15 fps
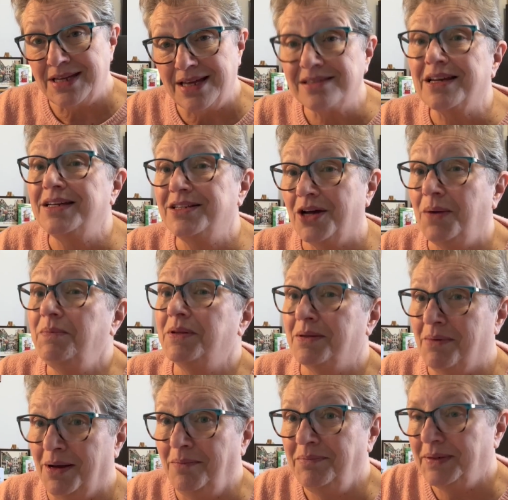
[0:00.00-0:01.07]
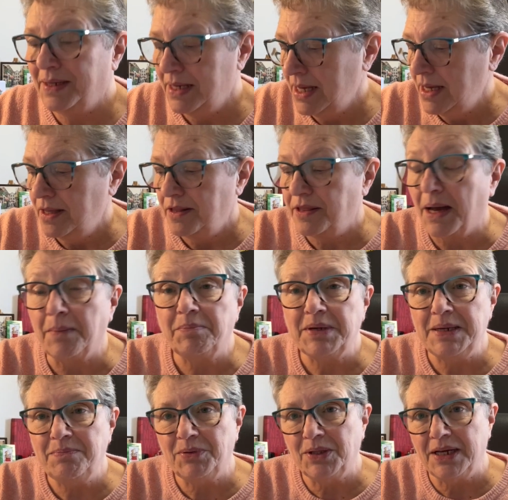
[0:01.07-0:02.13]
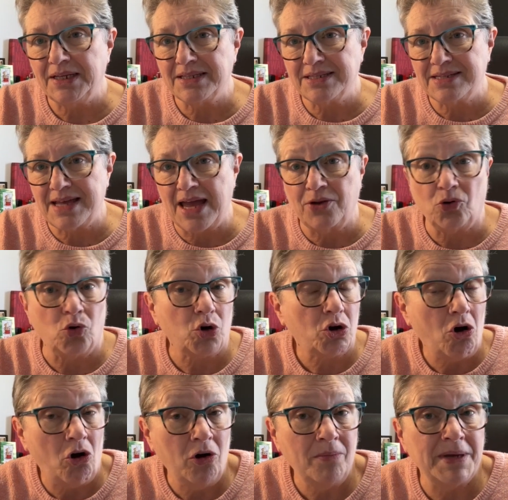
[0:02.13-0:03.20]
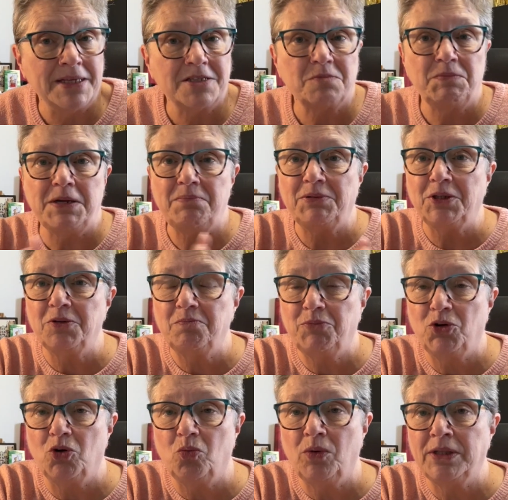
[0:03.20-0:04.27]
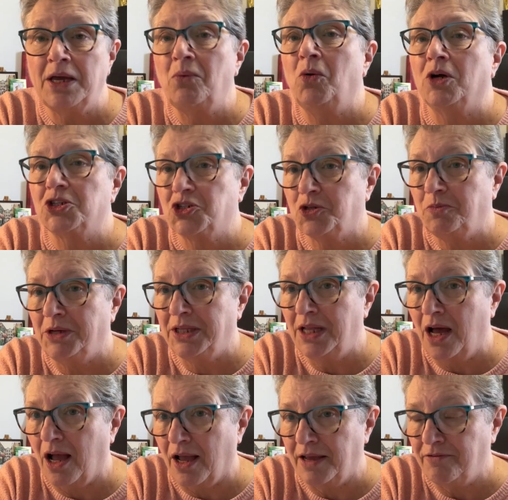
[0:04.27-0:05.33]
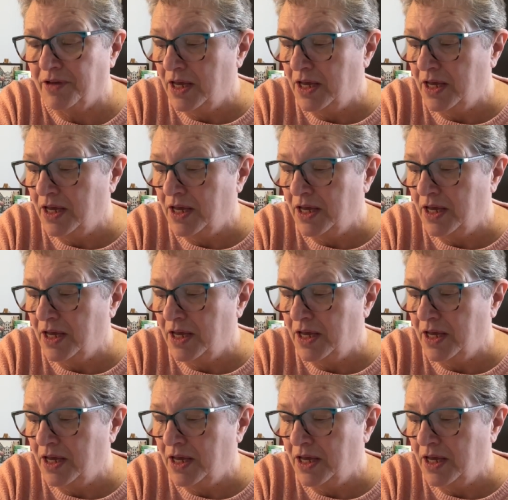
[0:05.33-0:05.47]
Yes, I typed them up that people had said, or comments people had put when they watched my live.